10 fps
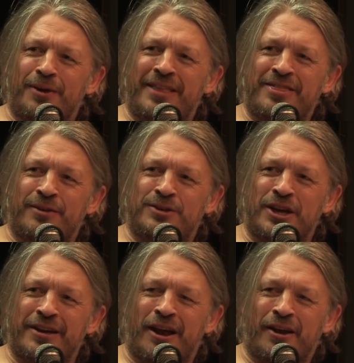in the
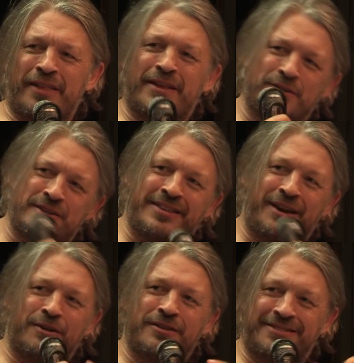you know like they'll,
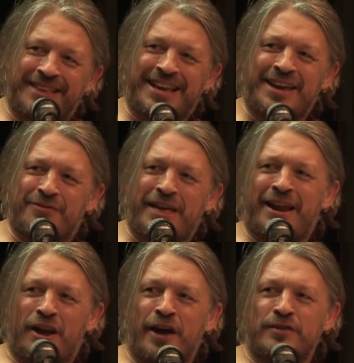they'll they give
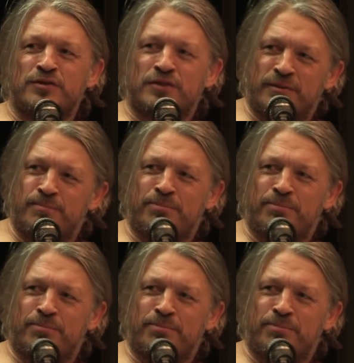their lives to the